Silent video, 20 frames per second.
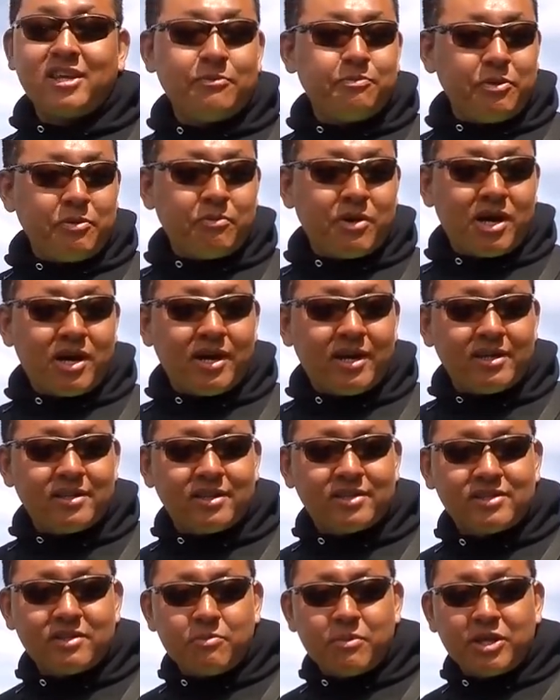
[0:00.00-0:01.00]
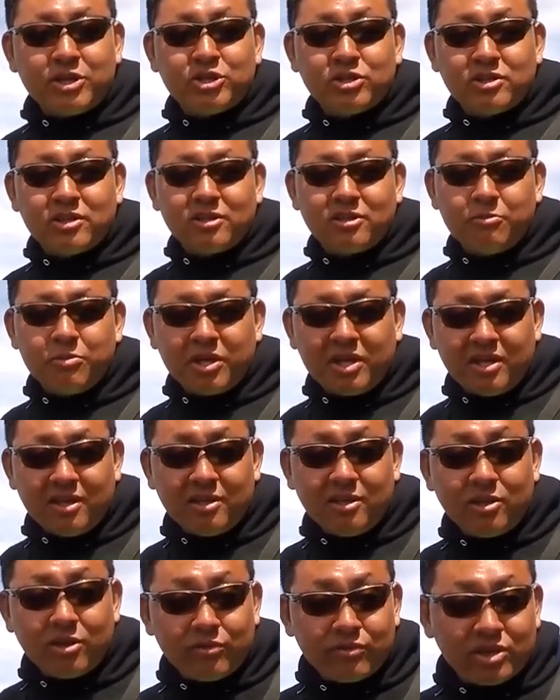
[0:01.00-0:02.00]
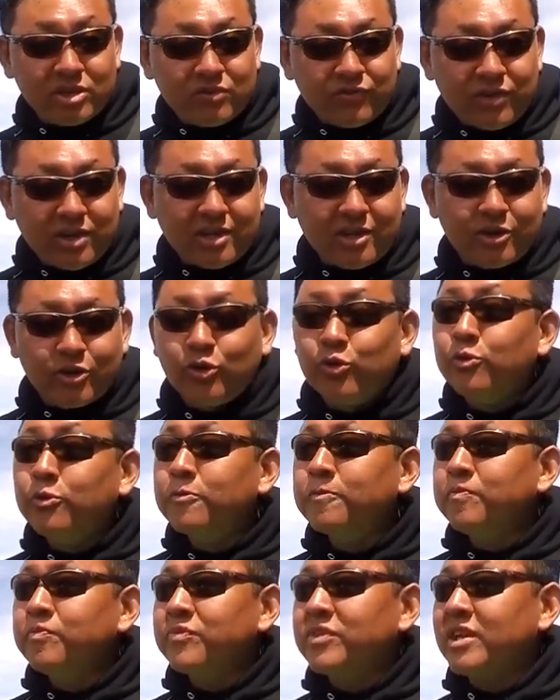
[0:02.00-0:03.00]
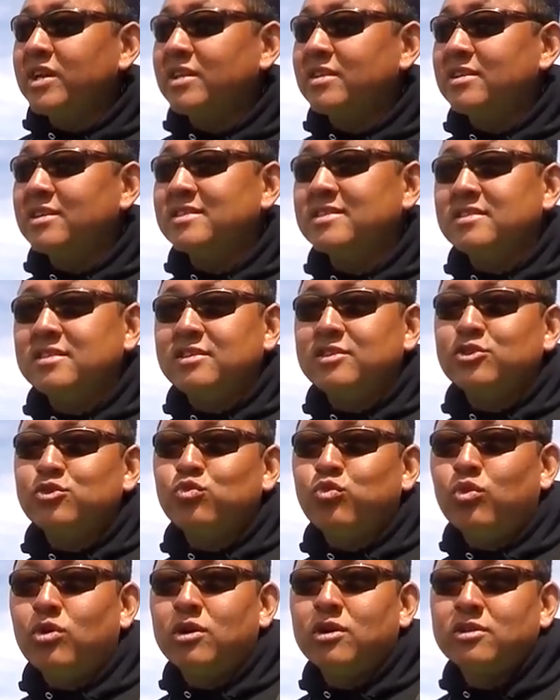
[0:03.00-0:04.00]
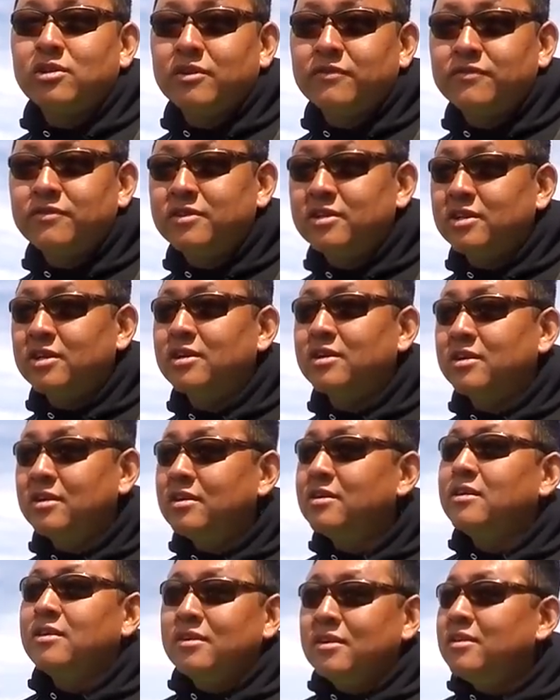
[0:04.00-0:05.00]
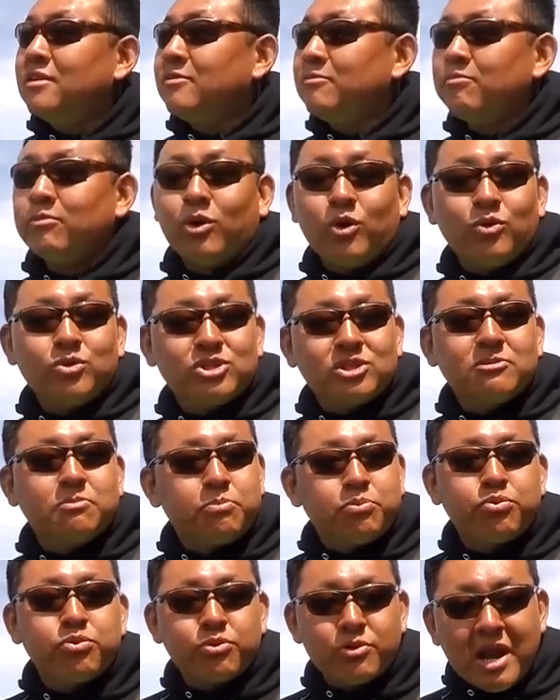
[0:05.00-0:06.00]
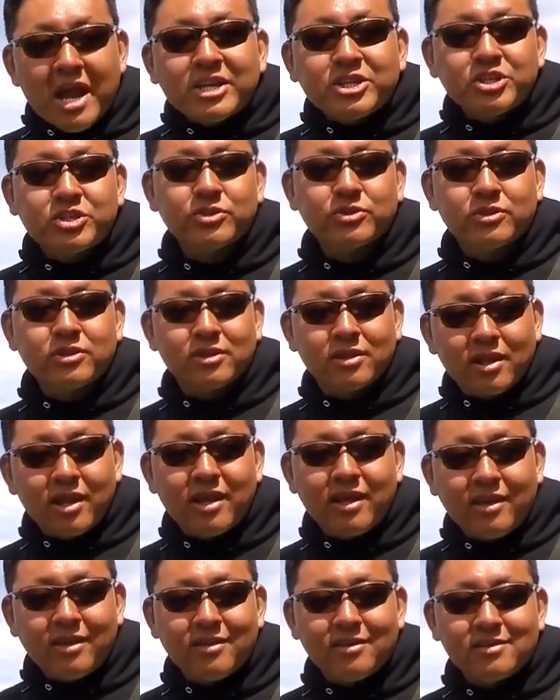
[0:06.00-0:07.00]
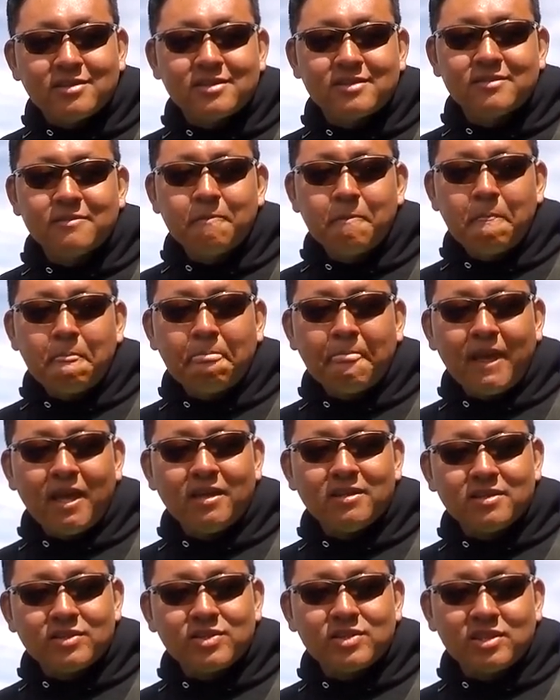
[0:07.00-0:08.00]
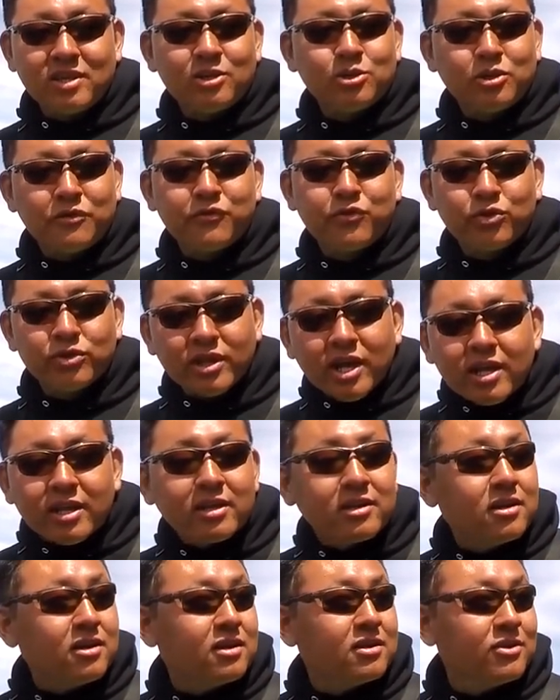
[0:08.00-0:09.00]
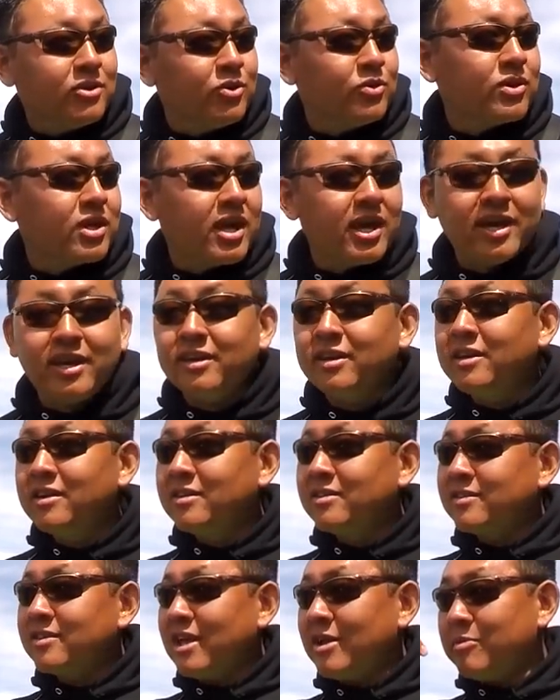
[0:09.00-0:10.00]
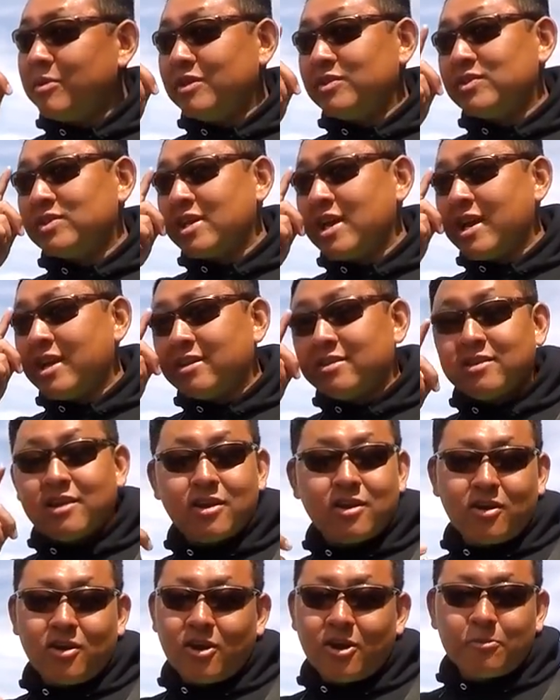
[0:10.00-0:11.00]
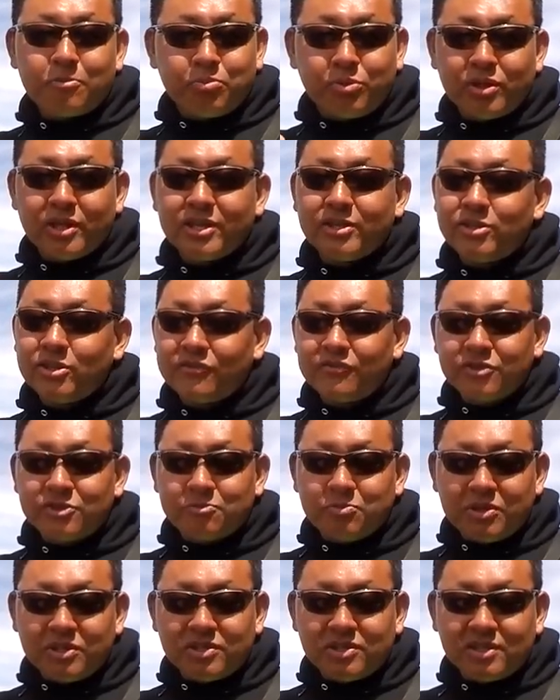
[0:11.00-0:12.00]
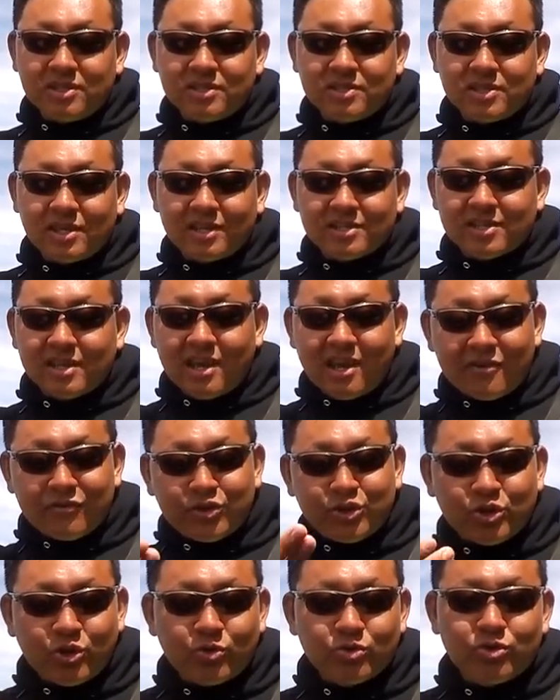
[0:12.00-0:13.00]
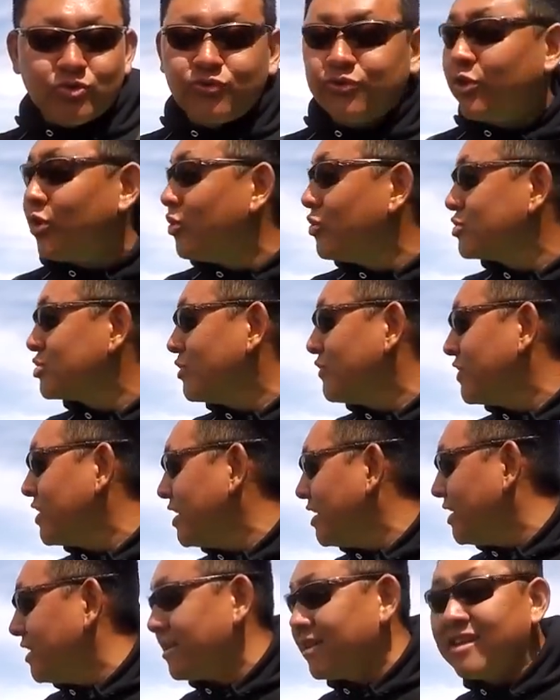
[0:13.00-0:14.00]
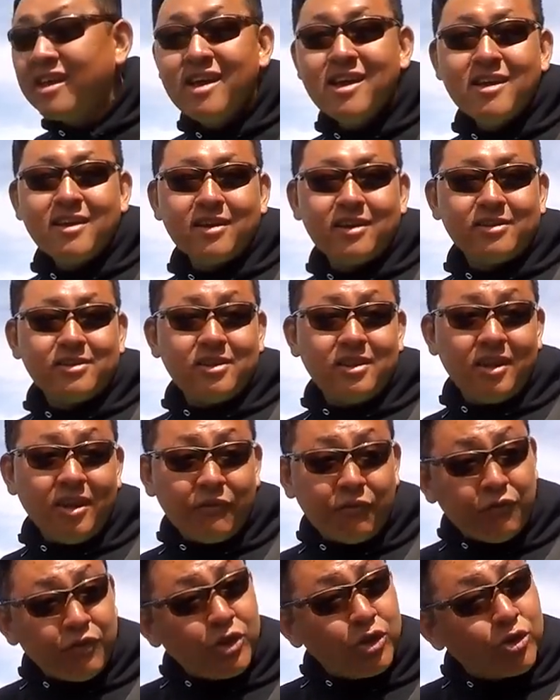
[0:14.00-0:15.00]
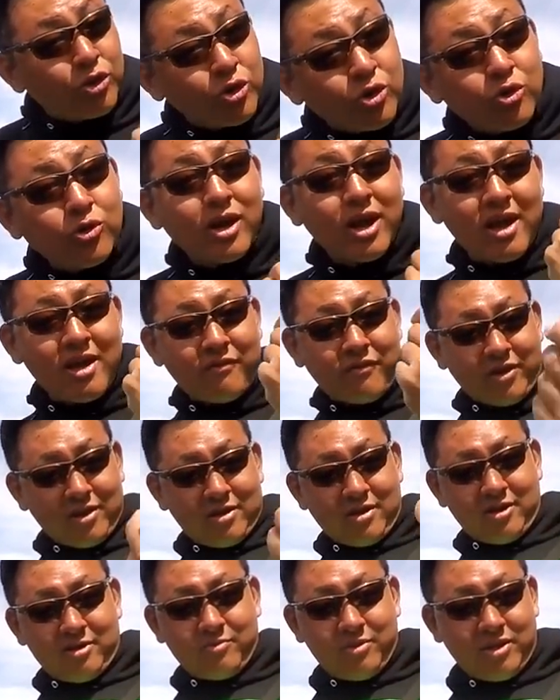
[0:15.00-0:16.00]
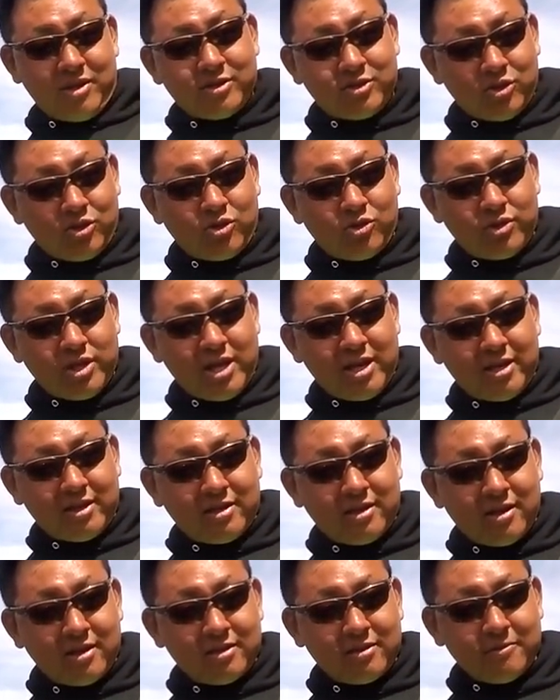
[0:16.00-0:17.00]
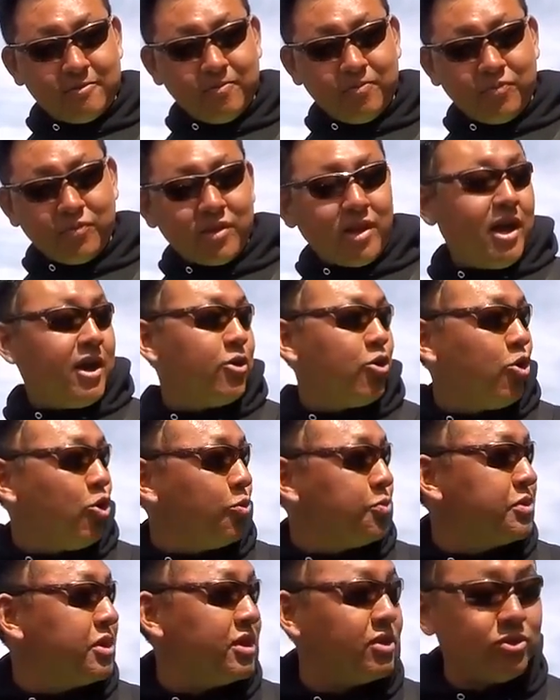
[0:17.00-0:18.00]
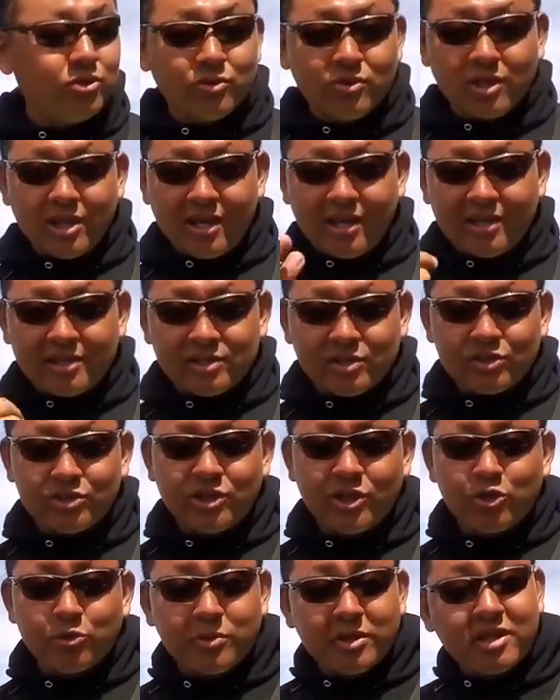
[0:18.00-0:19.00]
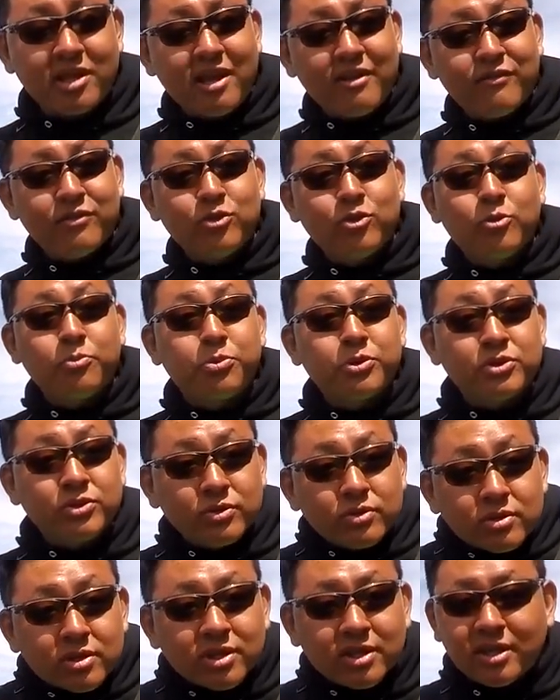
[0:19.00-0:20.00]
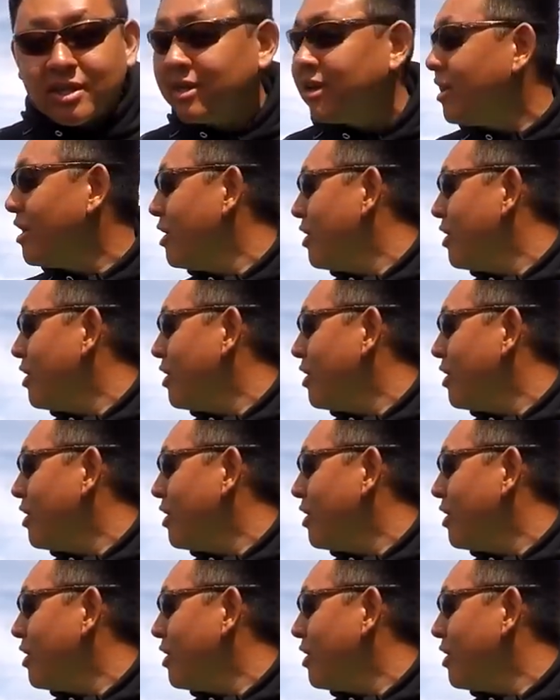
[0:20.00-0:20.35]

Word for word: keep in mind, as I mentioned at the beginning of this video, that this is one of the most pressured lakes in the state of Connecticut, okay? That being said, there are plenty of species, as I have shown you folks over here. And if you ever come here to Connecticut, I hope that you, ladies and gentlemen, have the opportunity